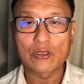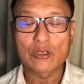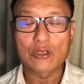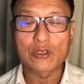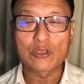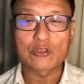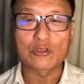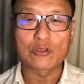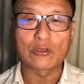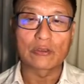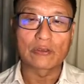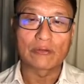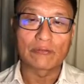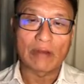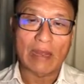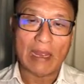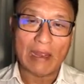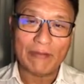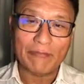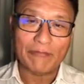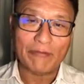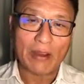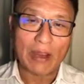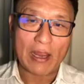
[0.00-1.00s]
So the
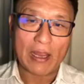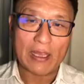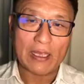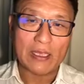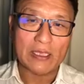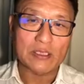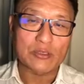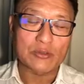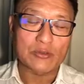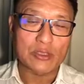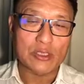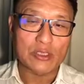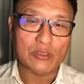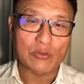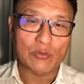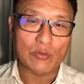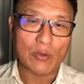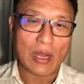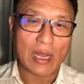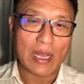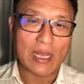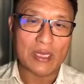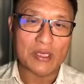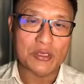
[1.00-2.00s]
Wi-Fi is reason
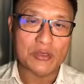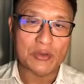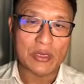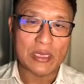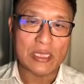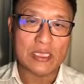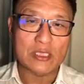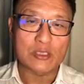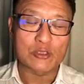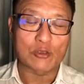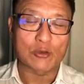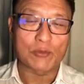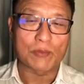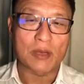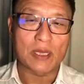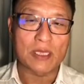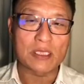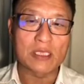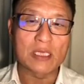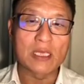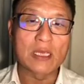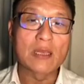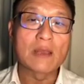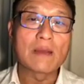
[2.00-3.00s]
why it drains so
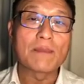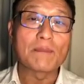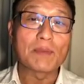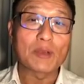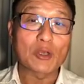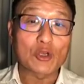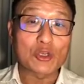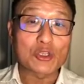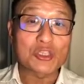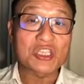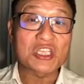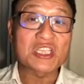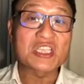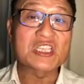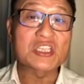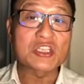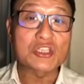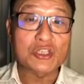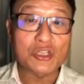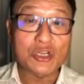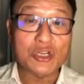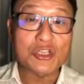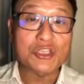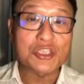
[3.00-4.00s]
much because it's
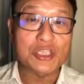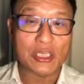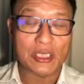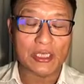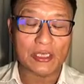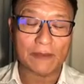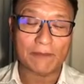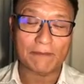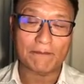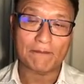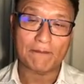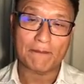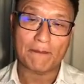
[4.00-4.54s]
searching.